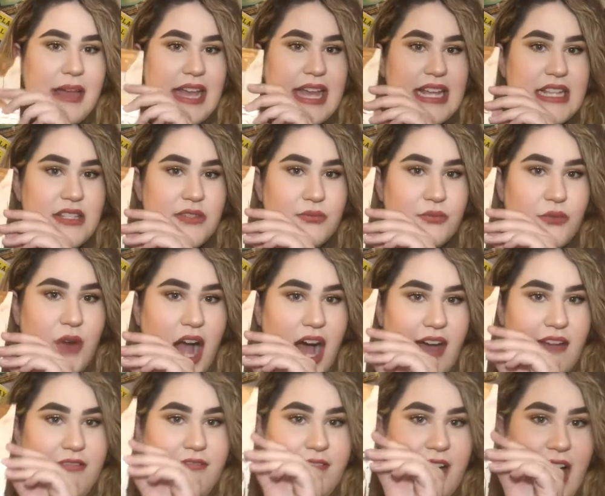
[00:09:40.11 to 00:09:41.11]
It's
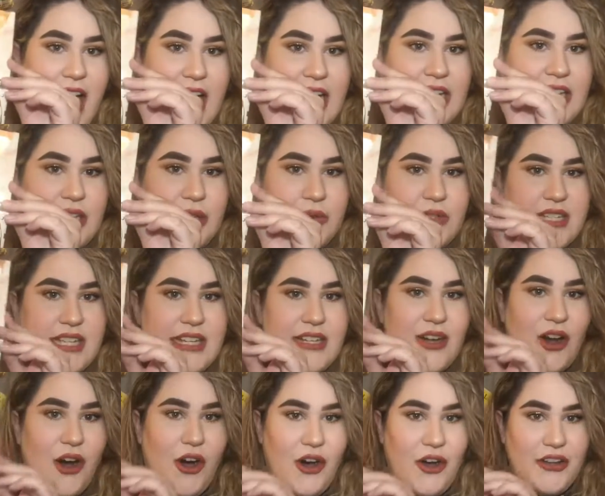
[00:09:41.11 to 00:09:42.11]
rough. I use
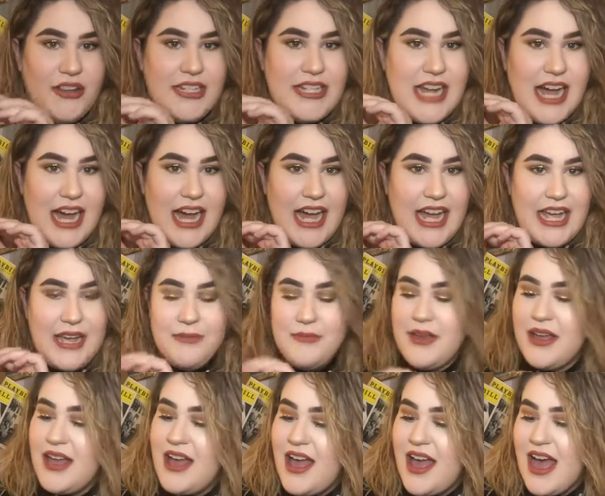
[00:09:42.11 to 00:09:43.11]
it all the time.